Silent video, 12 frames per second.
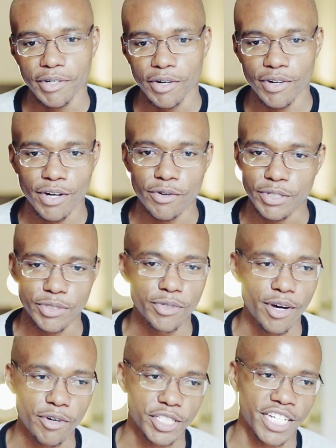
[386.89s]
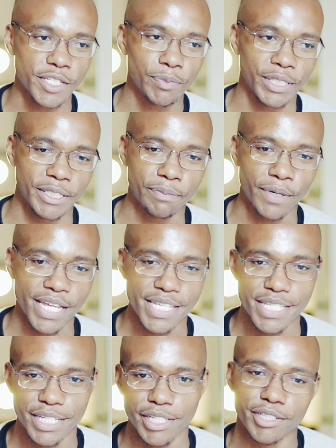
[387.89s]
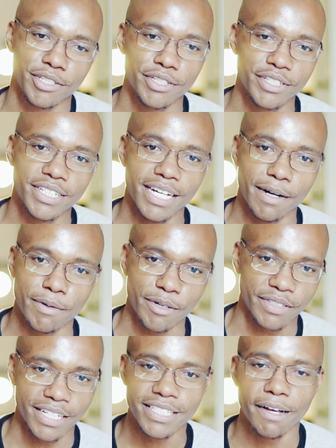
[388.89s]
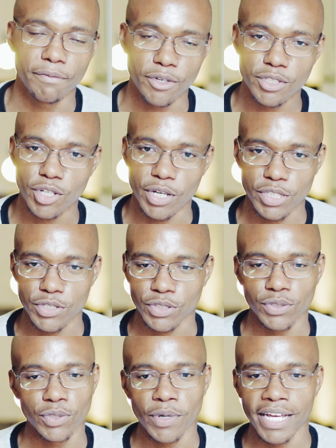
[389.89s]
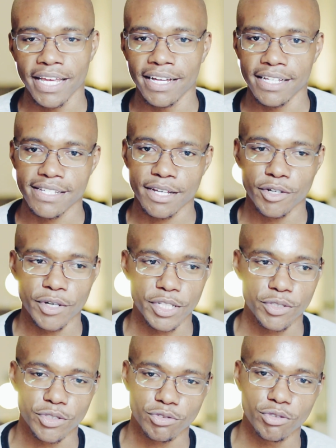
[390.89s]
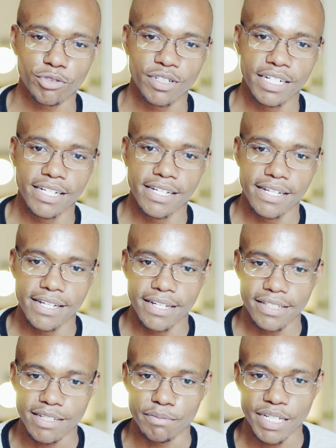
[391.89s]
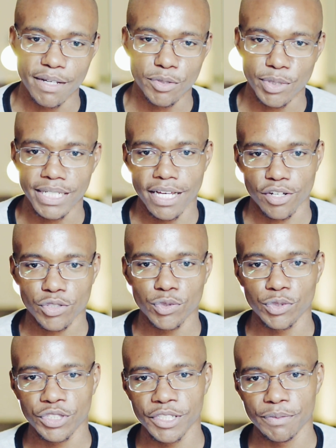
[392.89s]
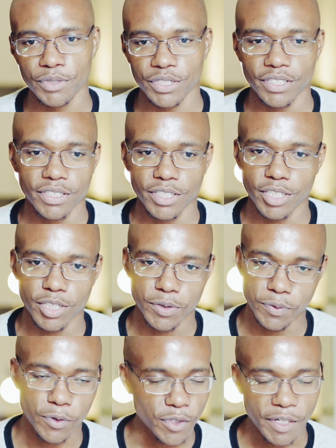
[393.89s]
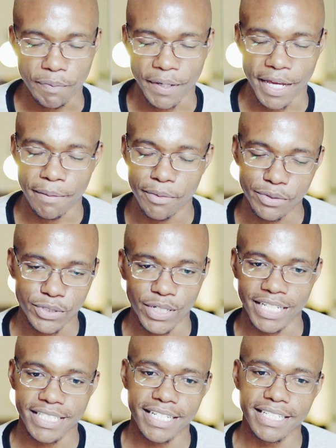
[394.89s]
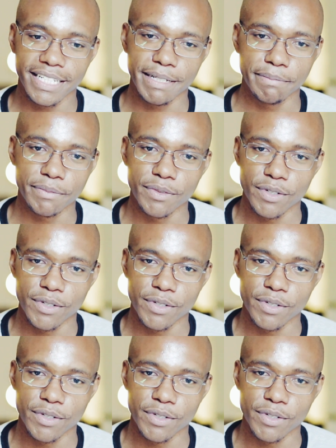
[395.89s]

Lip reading: All I would do, I would just be depressed about that I'm not going to school, why others are going to school. Sometimes when there are school trips, we wouldn't be able to attend them